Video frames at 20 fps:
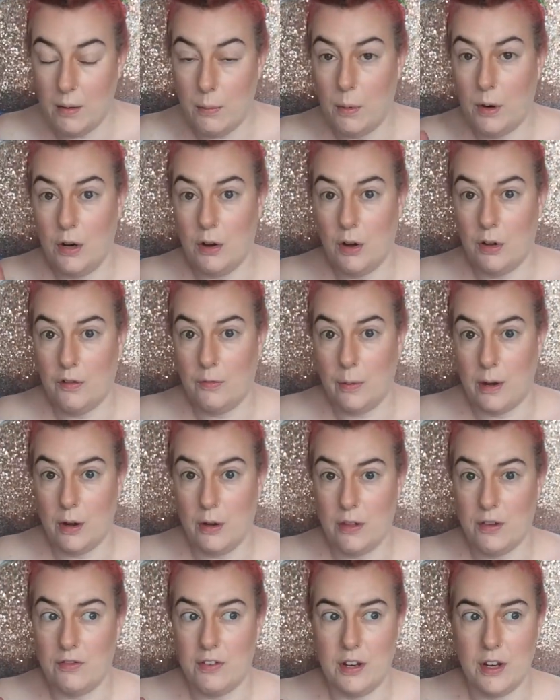one of my
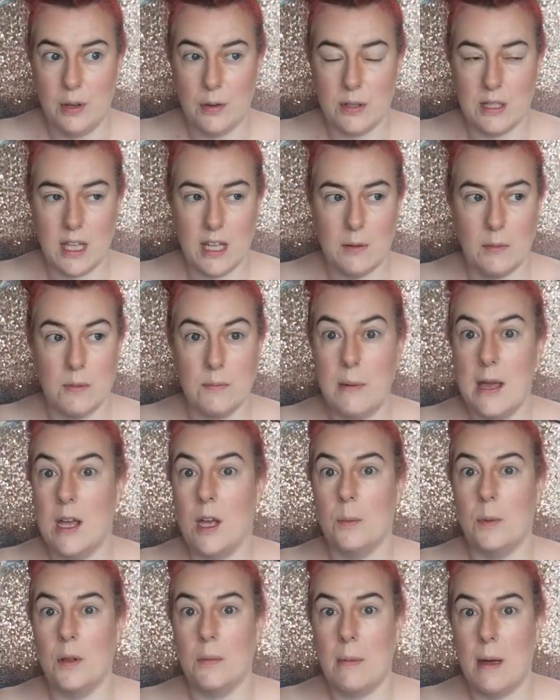other videos, I think it was
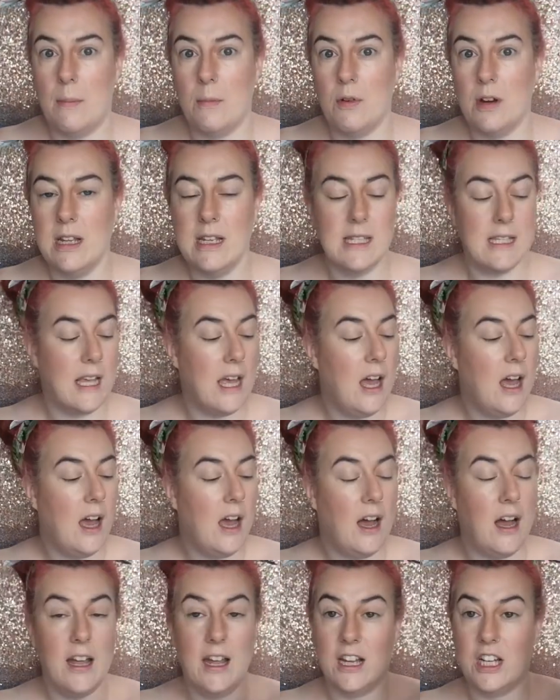Makeup with Memories,
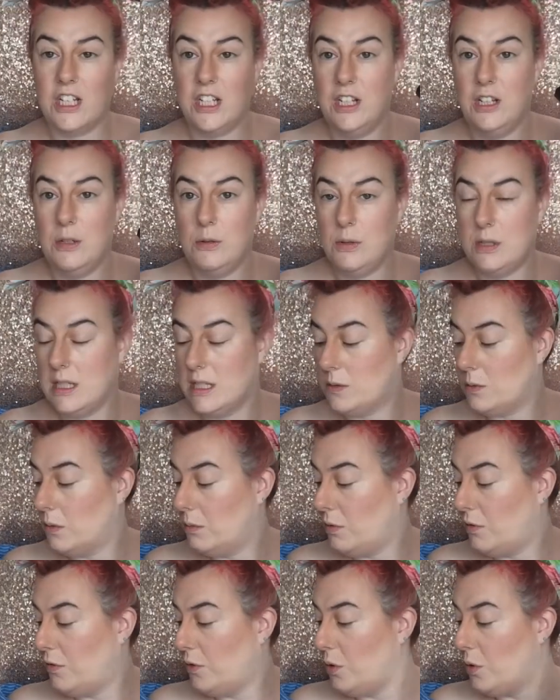I actually used this one
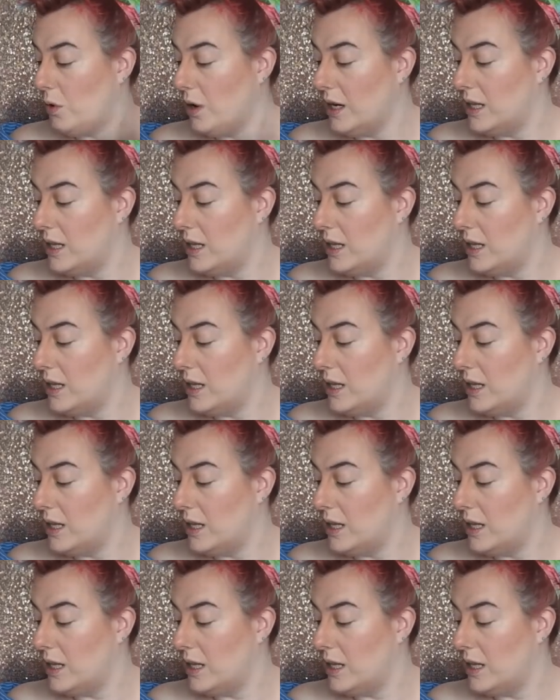before.